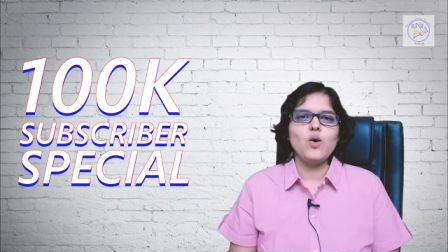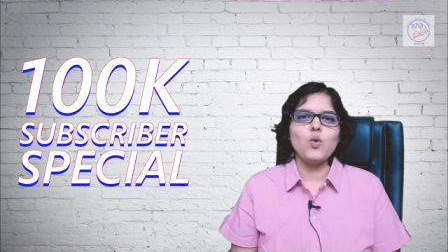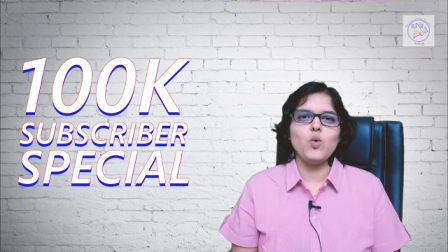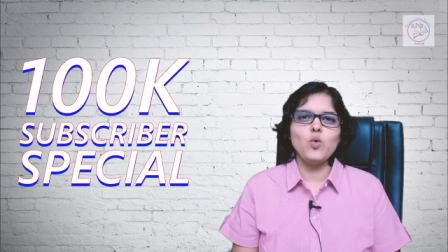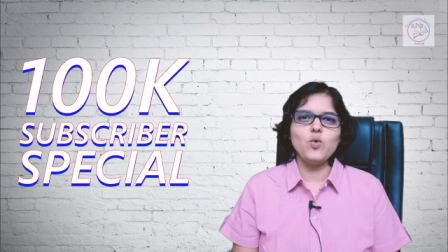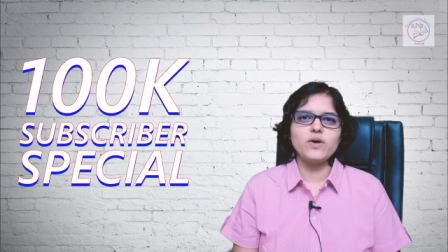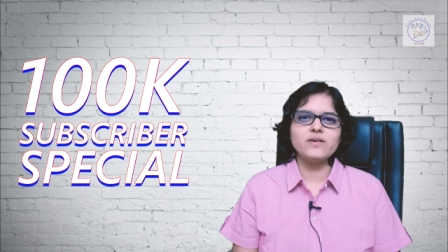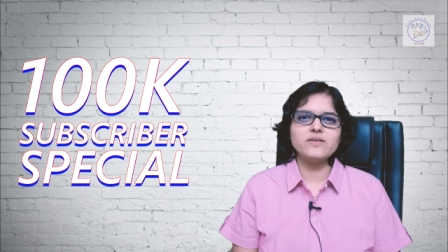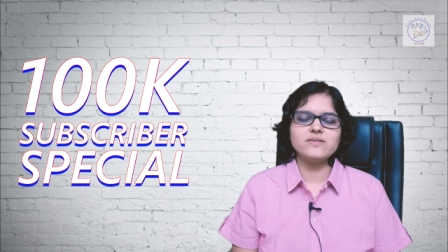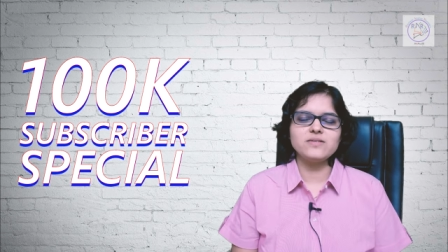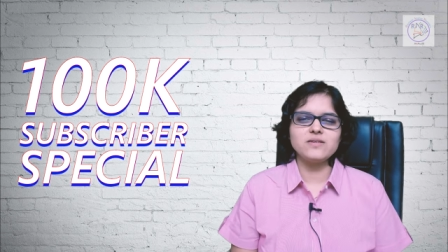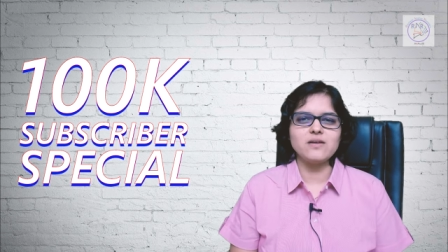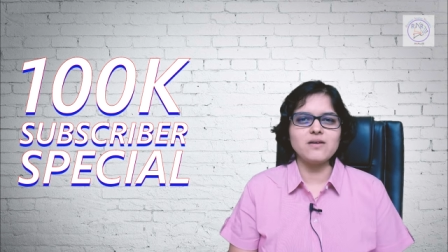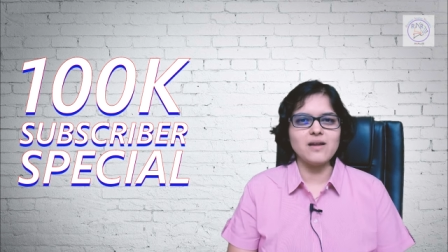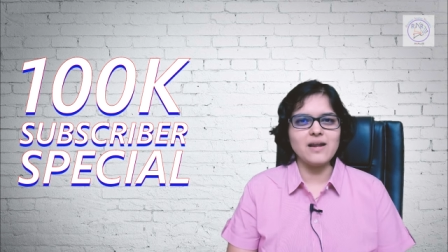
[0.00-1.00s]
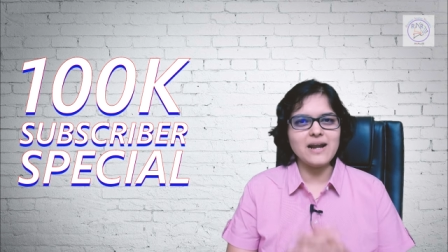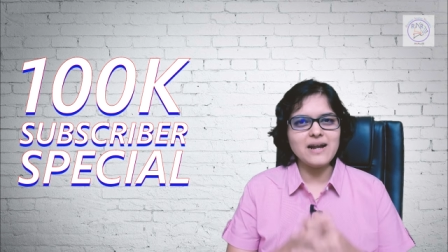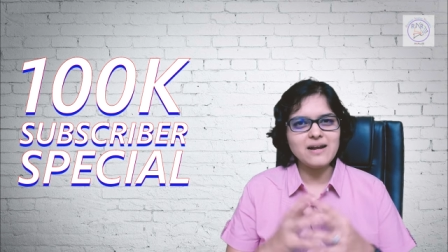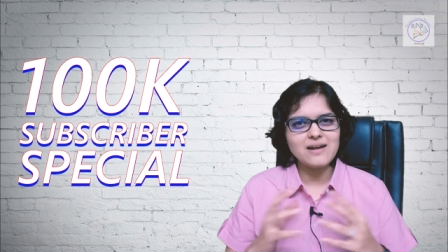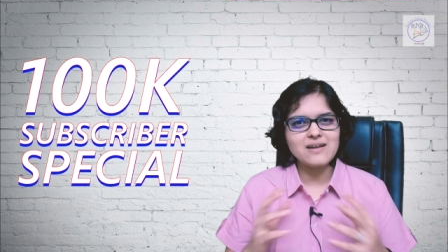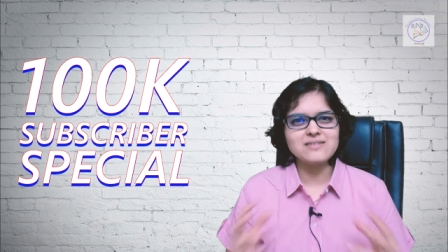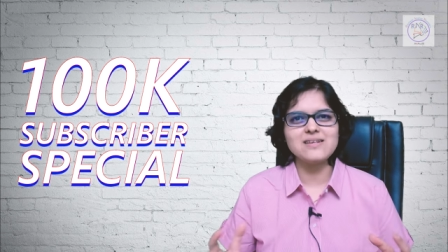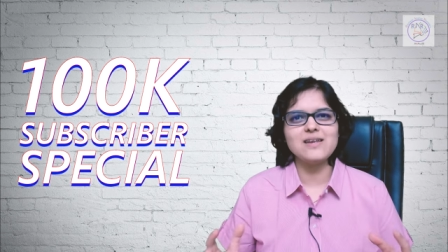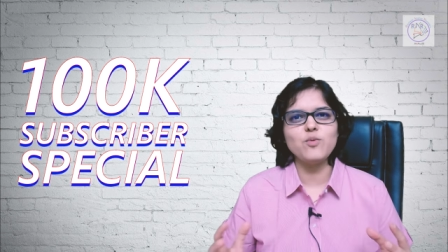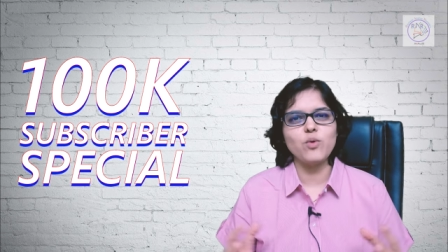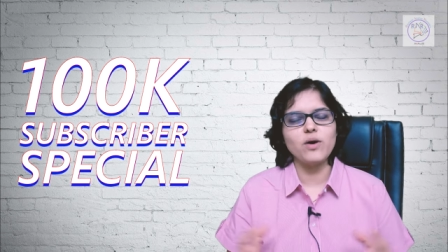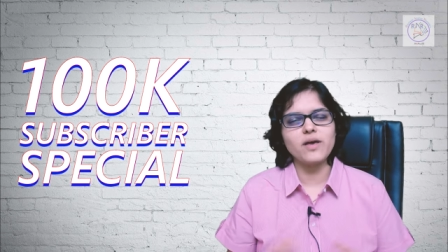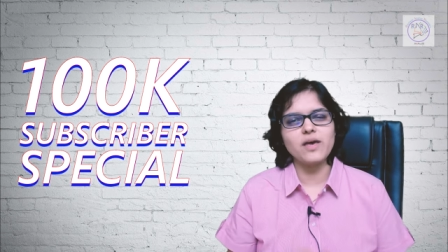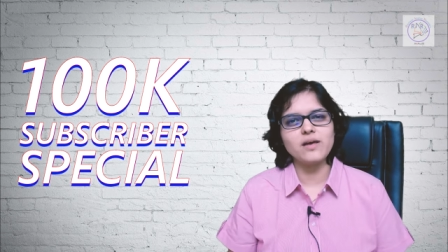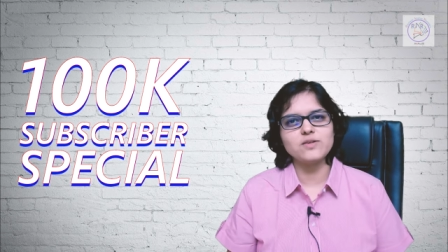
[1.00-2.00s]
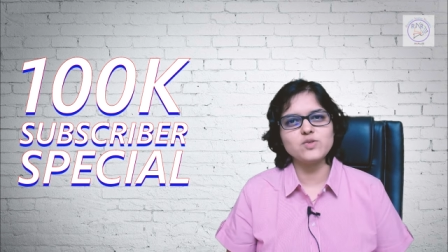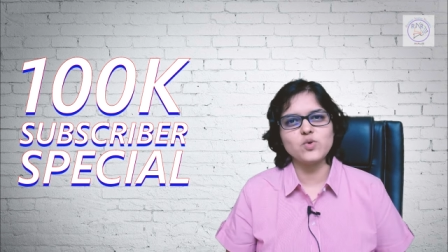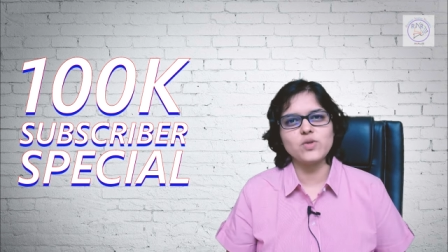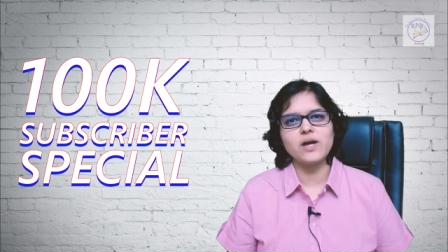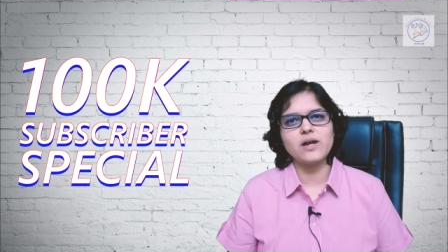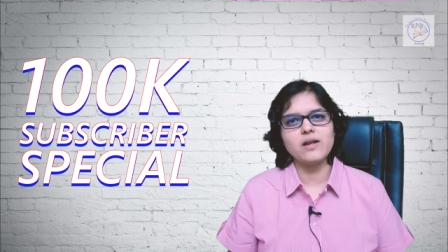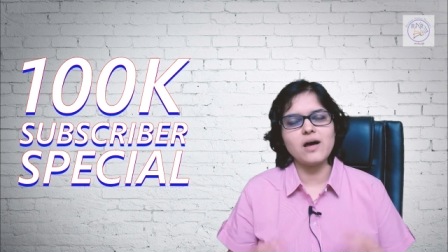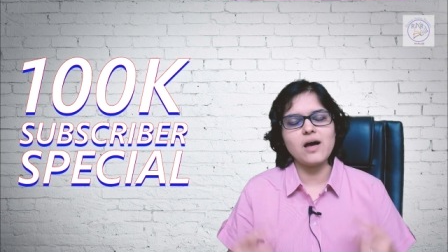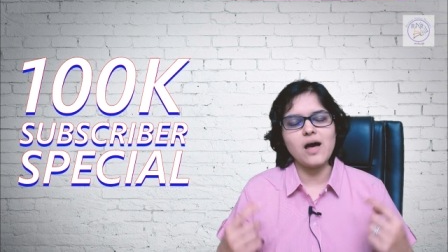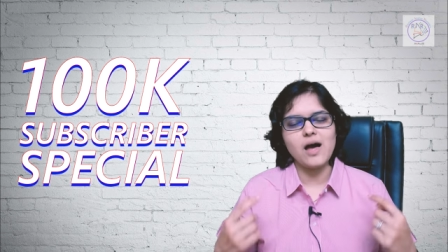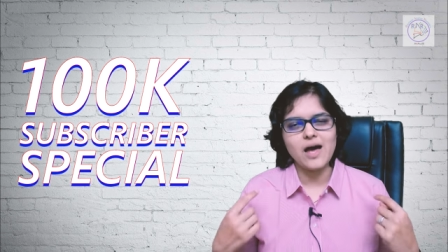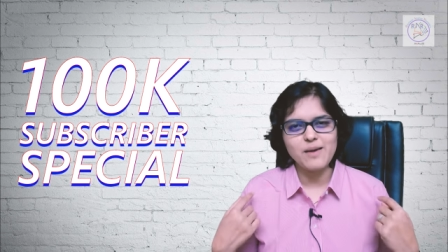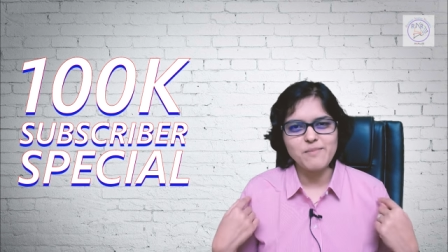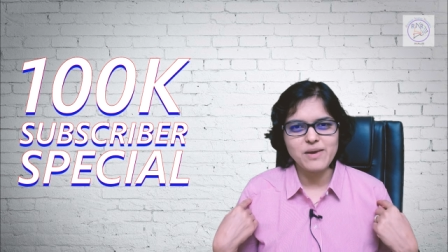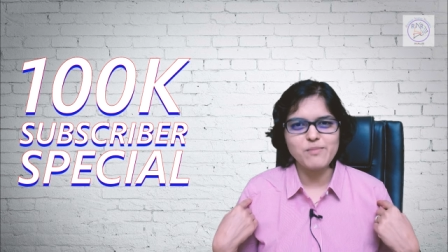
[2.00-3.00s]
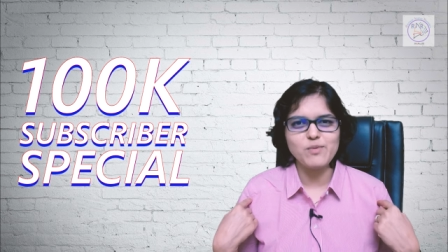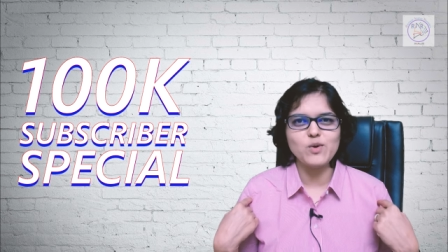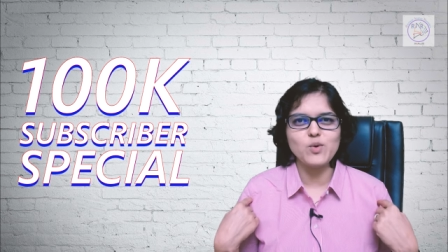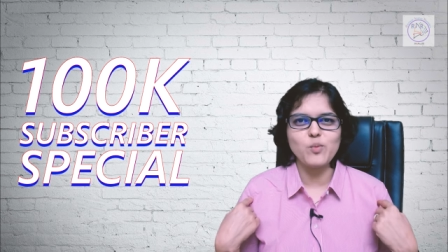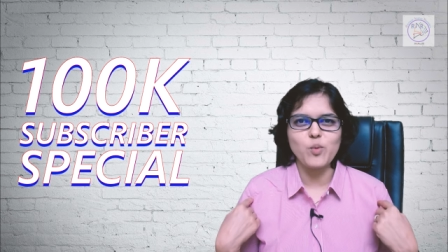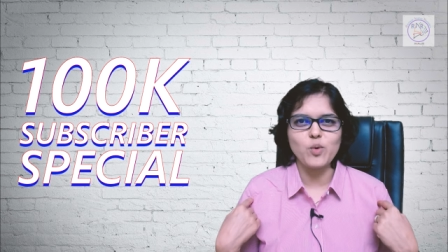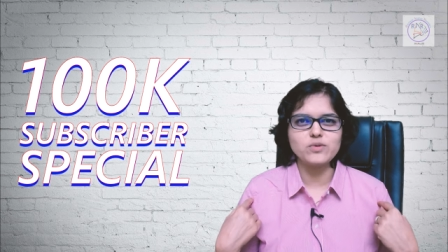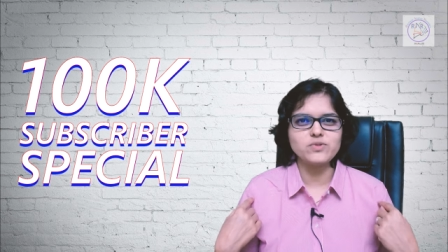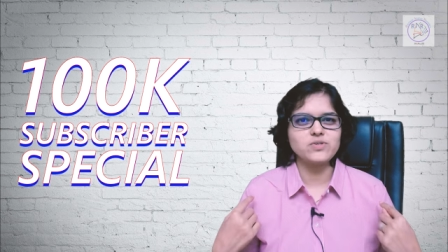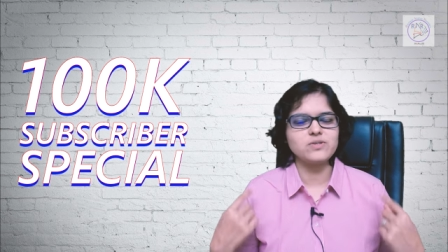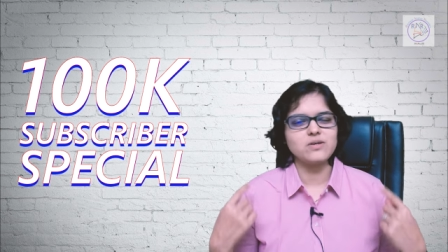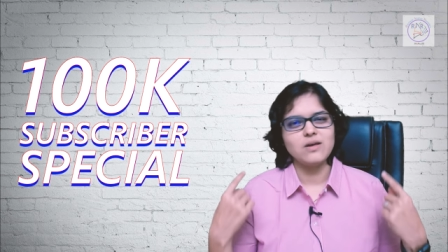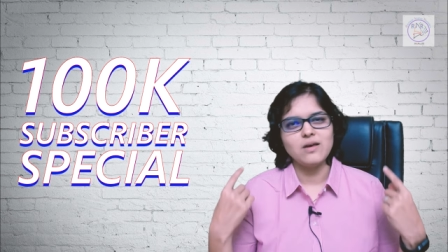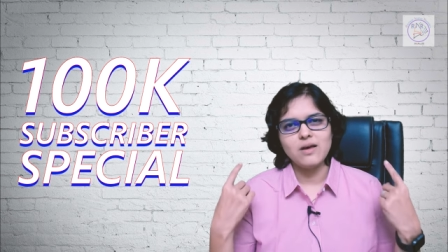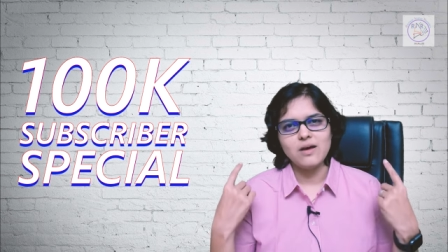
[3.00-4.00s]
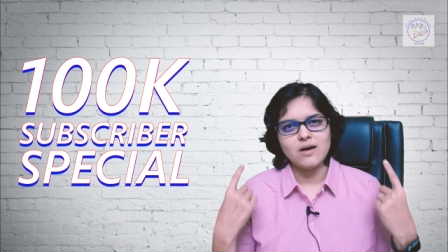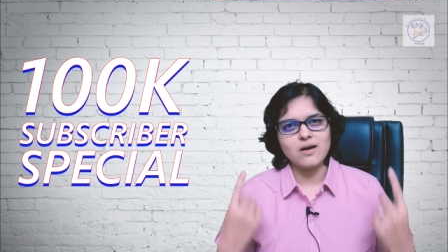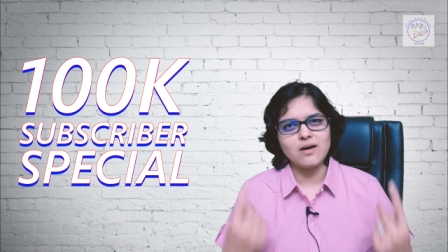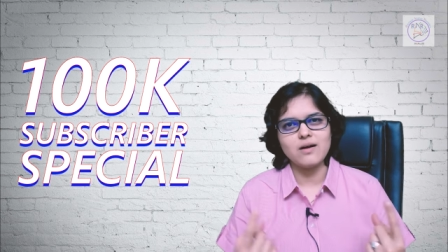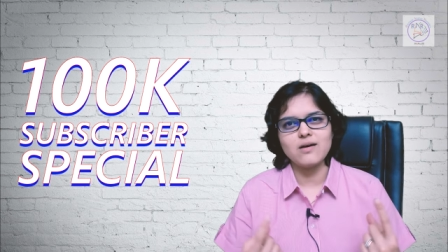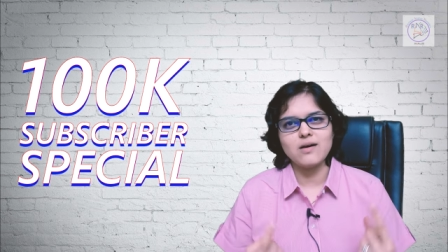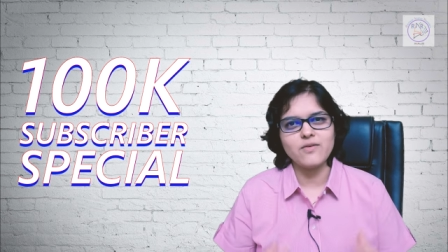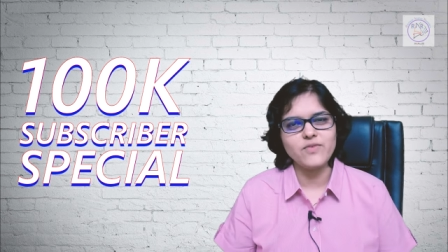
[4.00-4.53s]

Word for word: who is relentlessly working so that I'm able to post uh,